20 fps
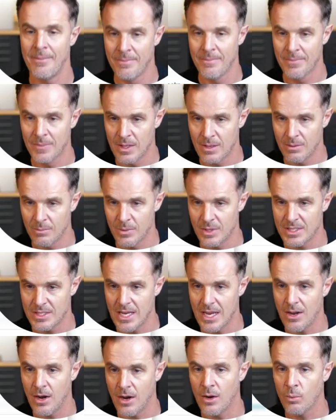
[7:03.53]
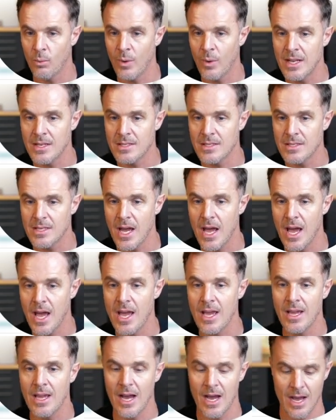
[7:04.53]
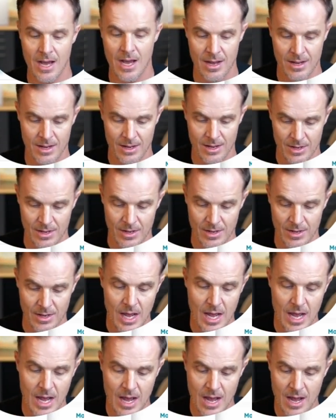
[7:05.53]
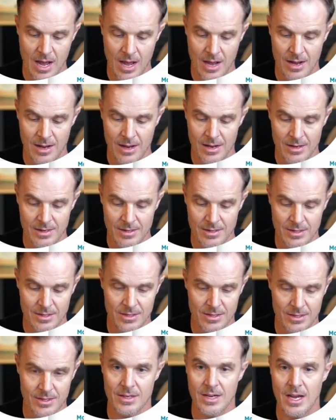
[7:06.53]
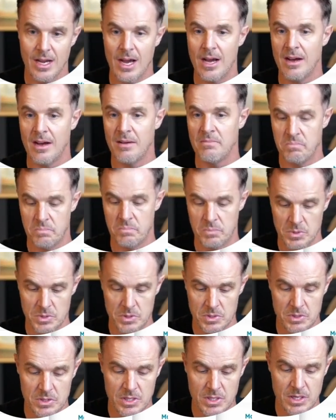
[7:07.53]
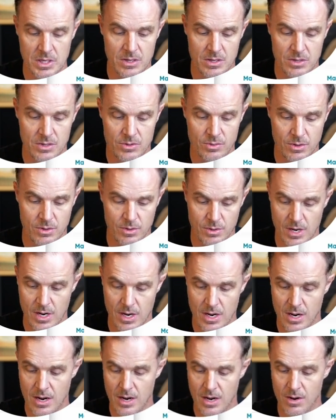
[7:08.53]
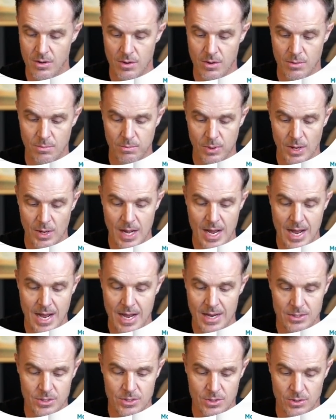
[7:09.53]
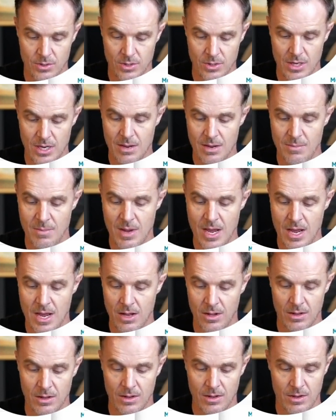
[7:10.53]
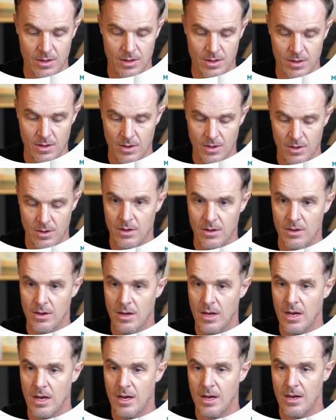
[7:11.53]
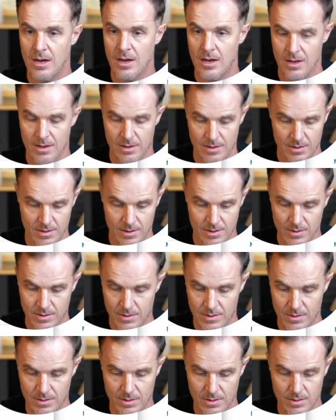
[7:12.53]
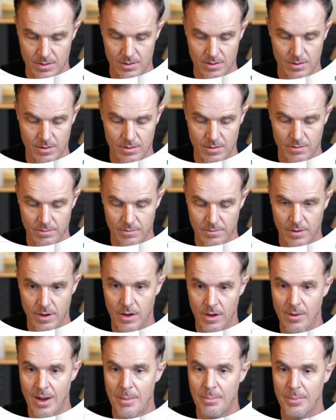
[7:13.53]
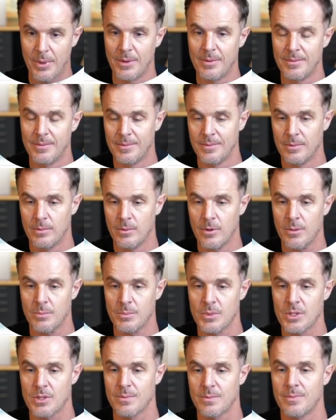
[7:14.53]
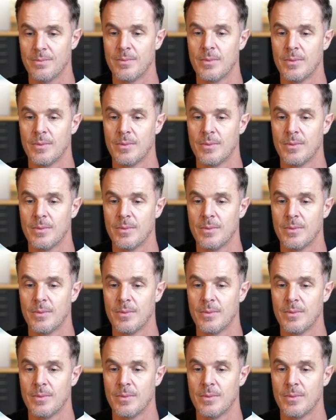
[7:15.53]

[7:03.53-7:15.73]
I'm going to say on Wednesday, uh, uh, didn't, uh, didn't uh, reply to email, uh, follow up. Whoops.